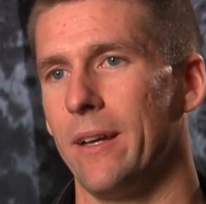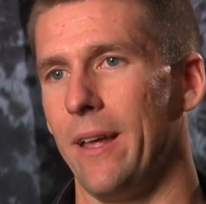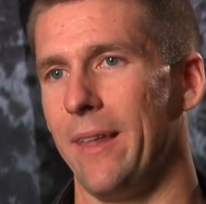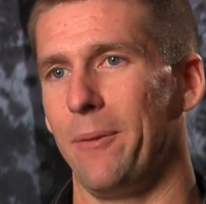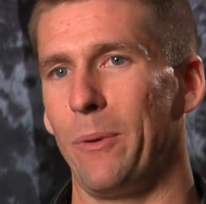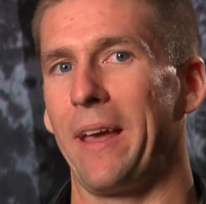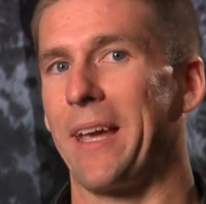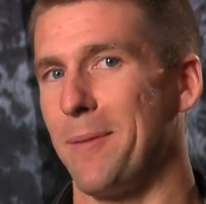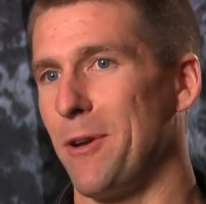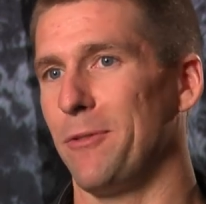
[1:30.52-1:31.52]
And then when I
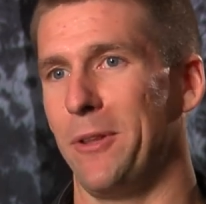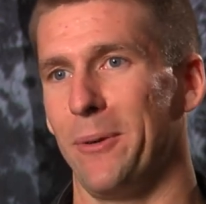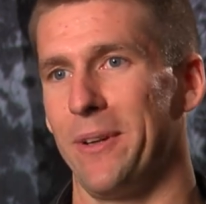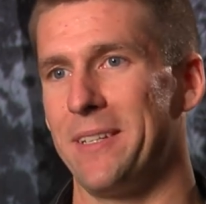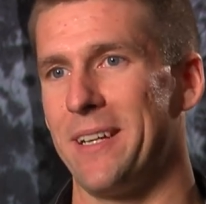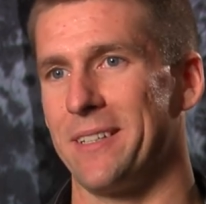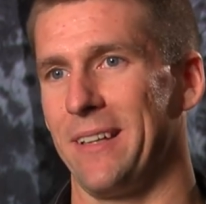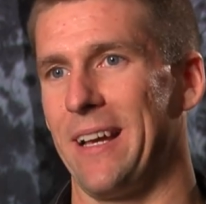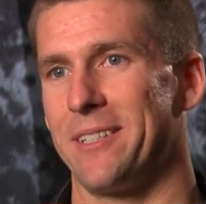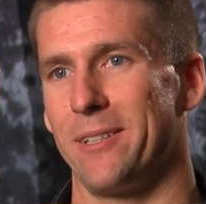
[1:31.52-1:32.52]
came here for the
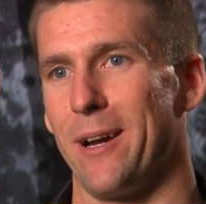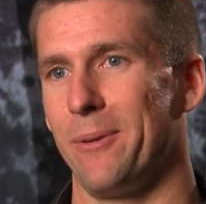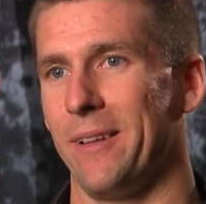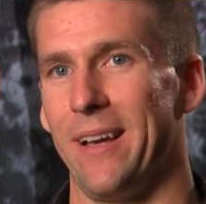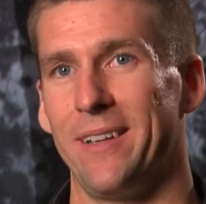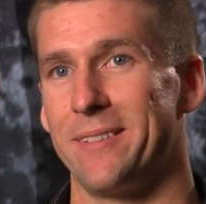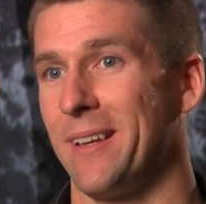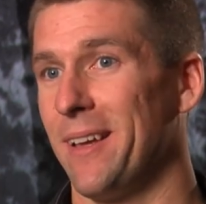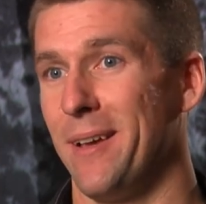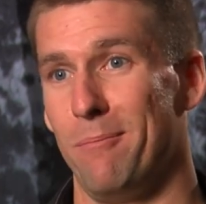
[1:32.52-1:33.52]
orientation last year, I realized
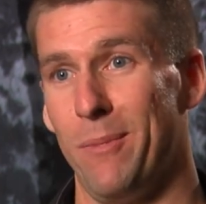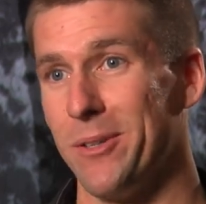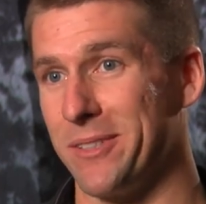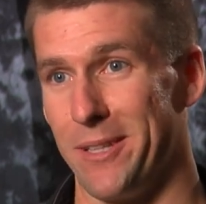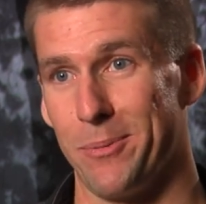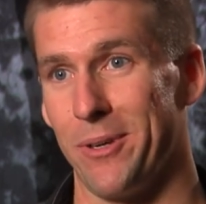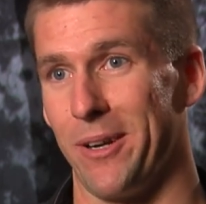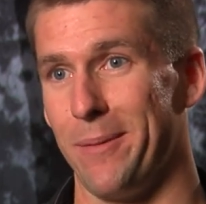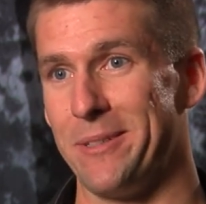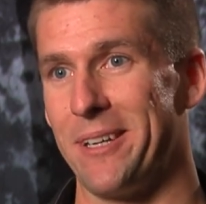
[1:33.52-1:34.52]
most of the
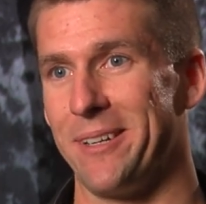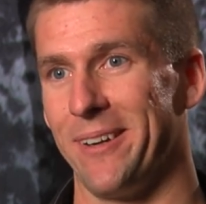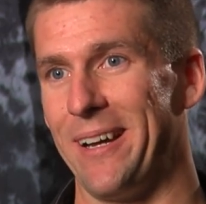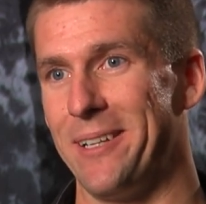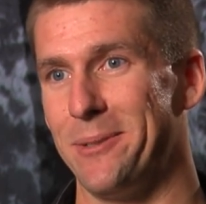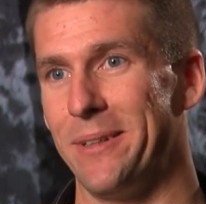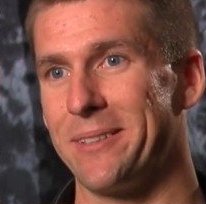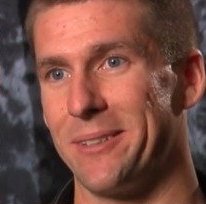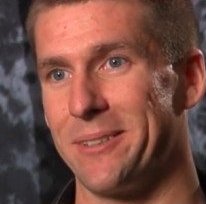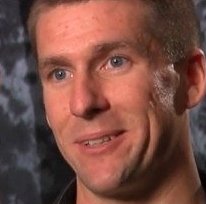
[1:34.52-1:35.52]
program is
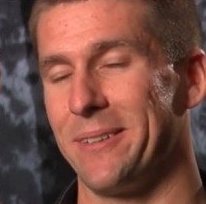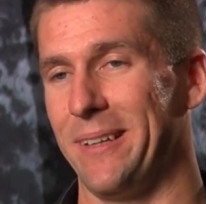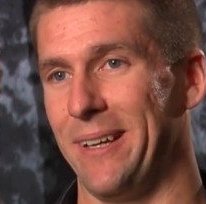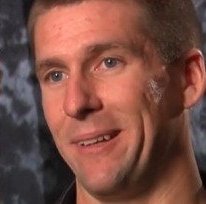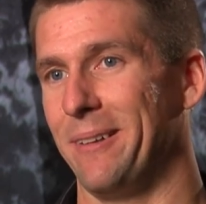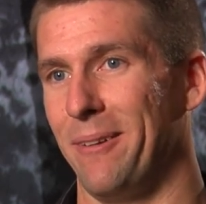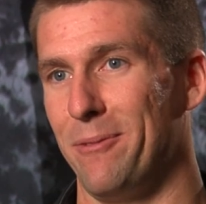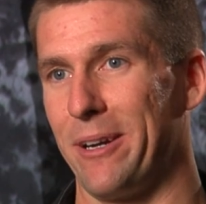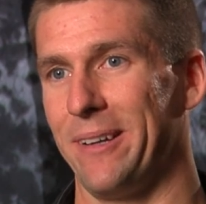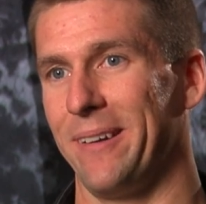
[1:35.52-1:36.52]
undergraduates, or certainly a, a
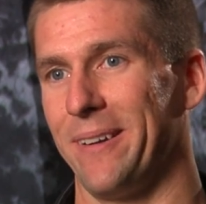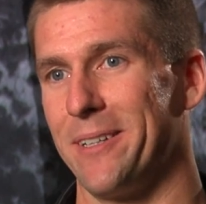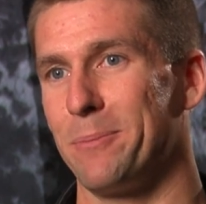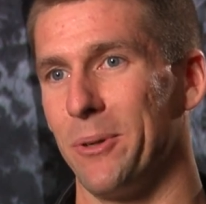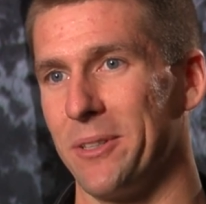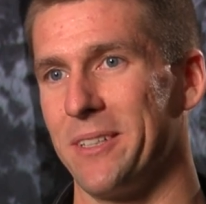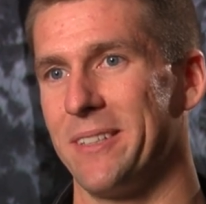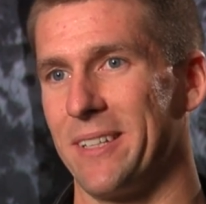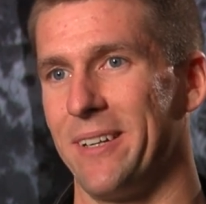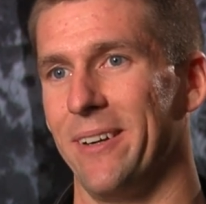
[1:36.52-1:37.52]
very large portion
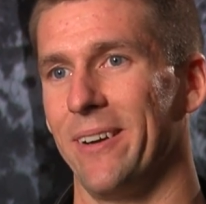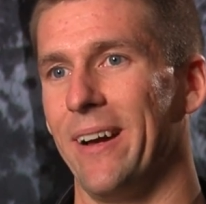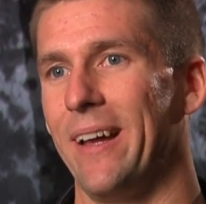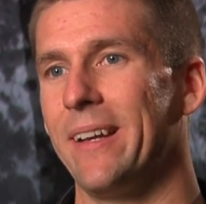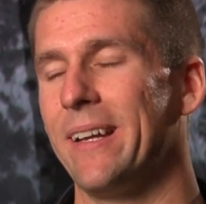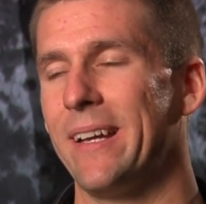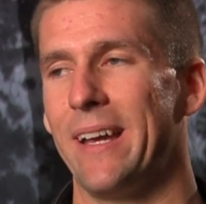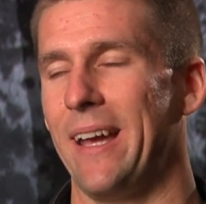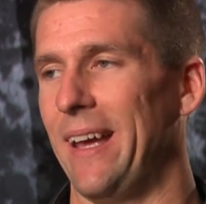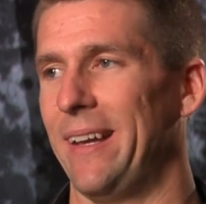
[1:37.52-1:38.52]
is undergrad.
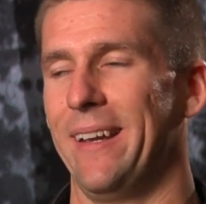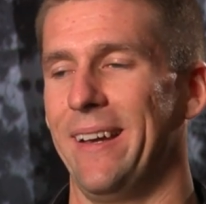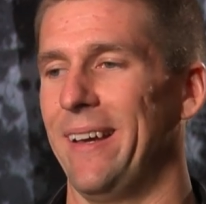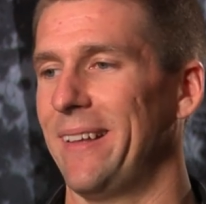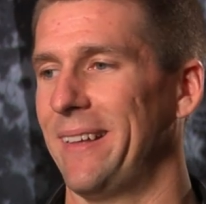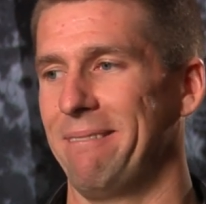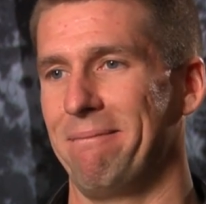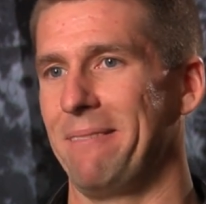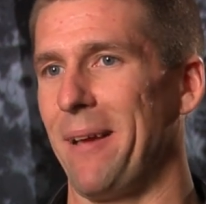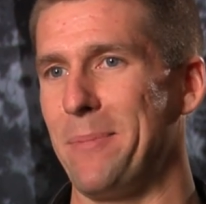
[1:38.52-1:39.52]
And uh,
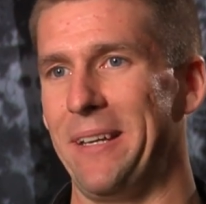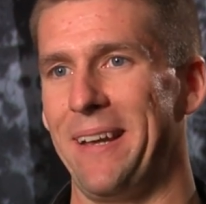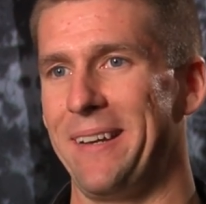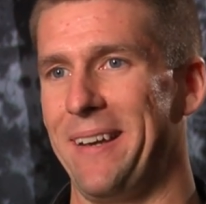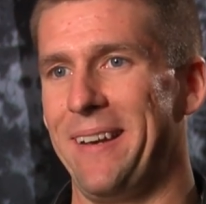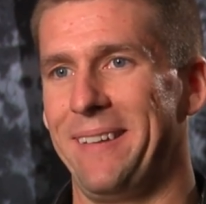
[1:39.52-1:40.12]
I mean, I,